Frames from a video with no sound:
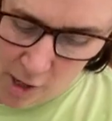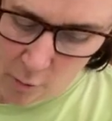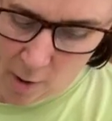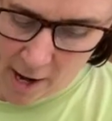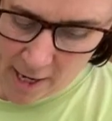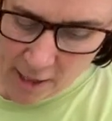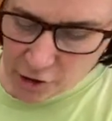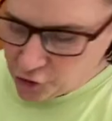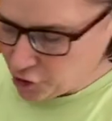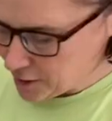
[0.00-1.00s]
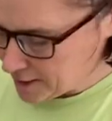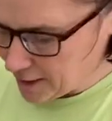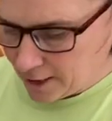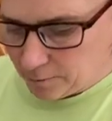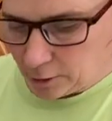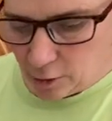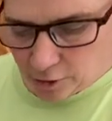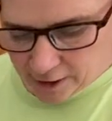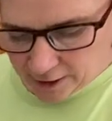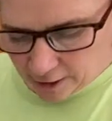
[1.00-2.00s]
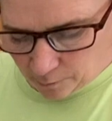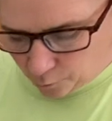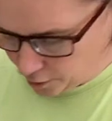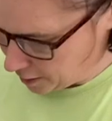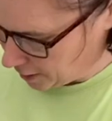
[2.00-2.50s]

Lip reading: away, just keep loading it up with